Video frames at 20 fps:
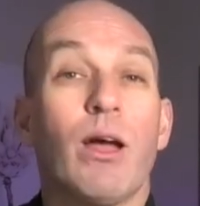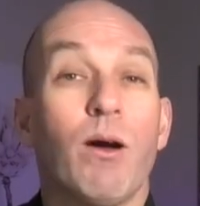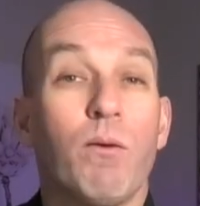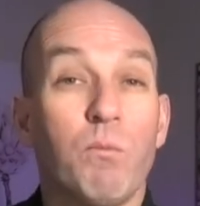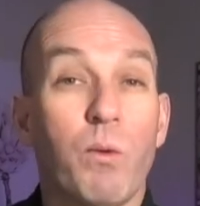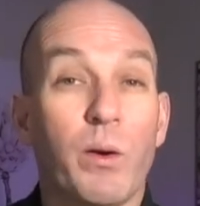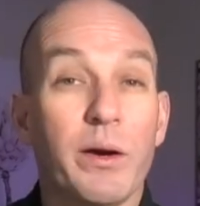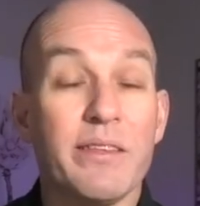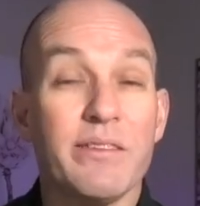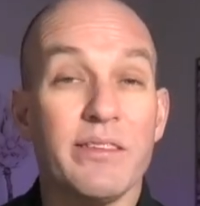
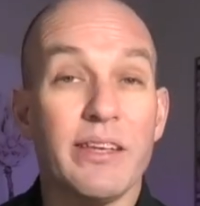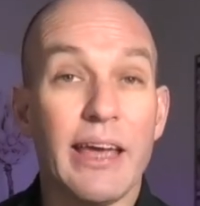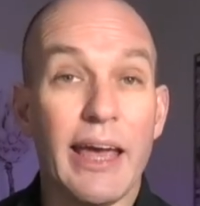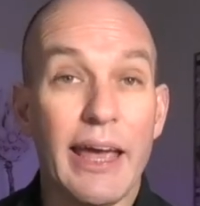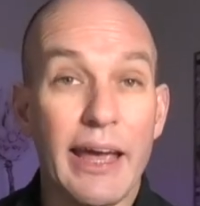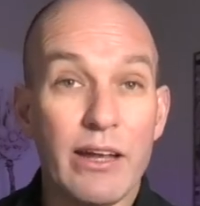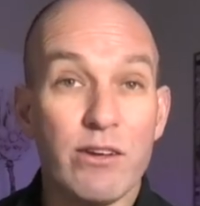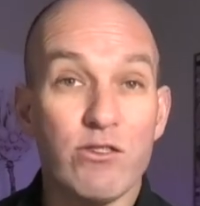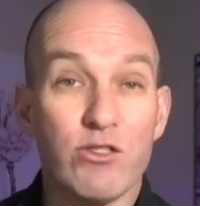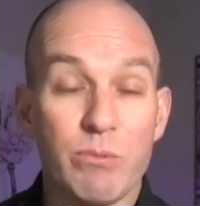what is the
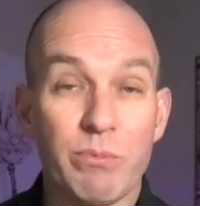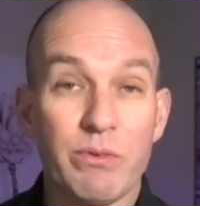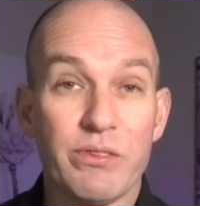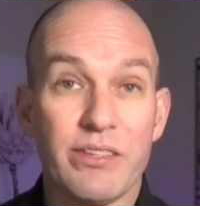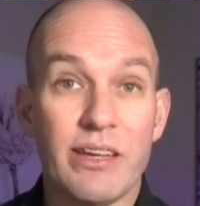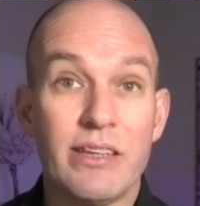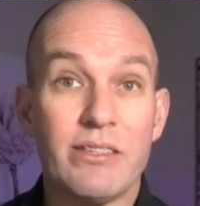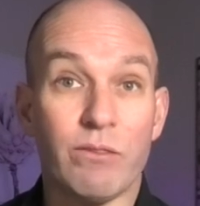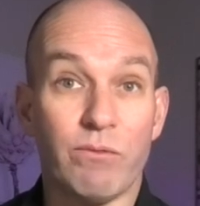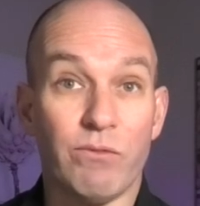
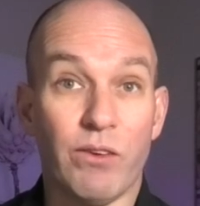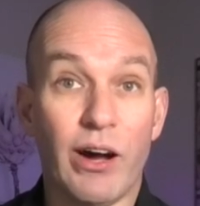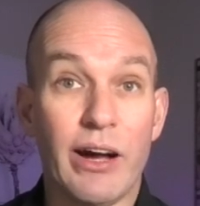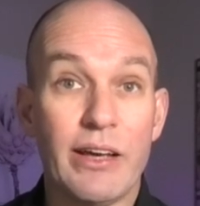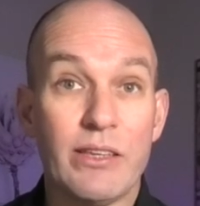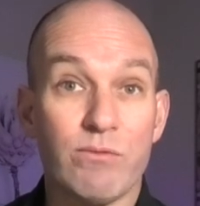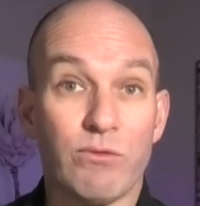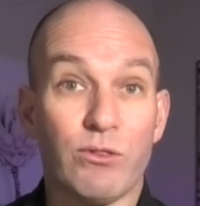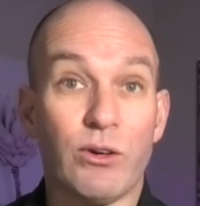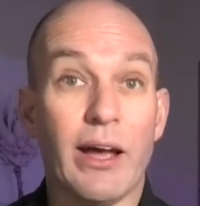NCCC's
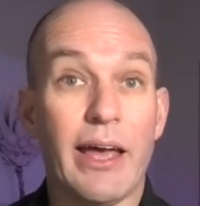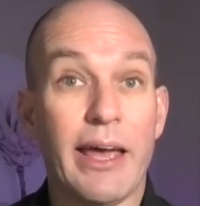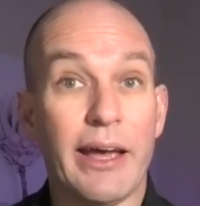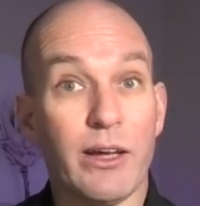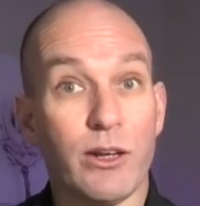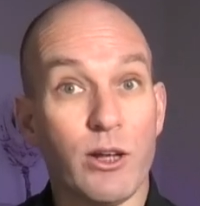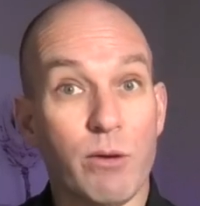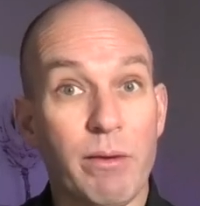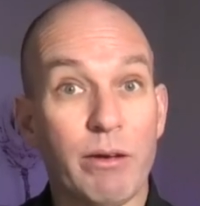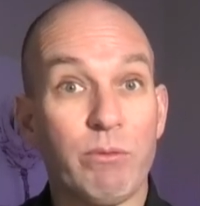advice for our
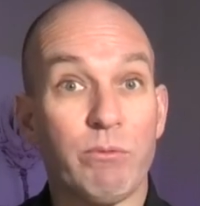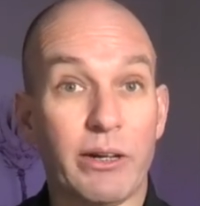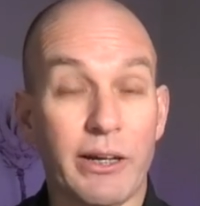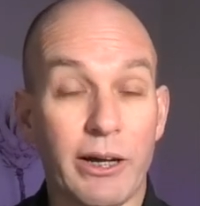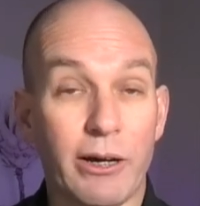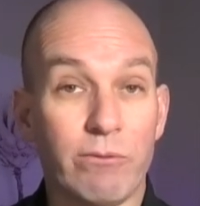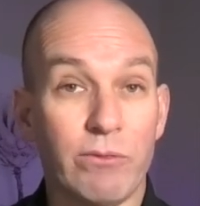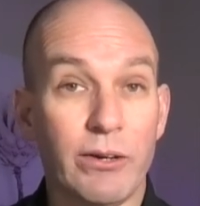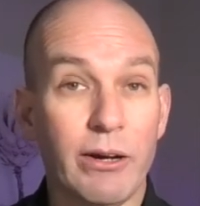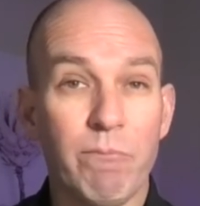economic
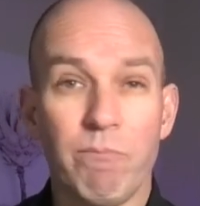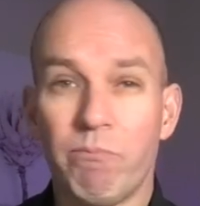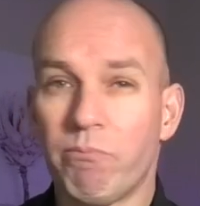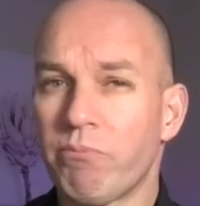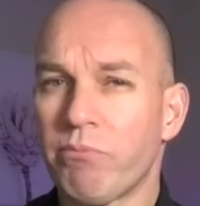recovery?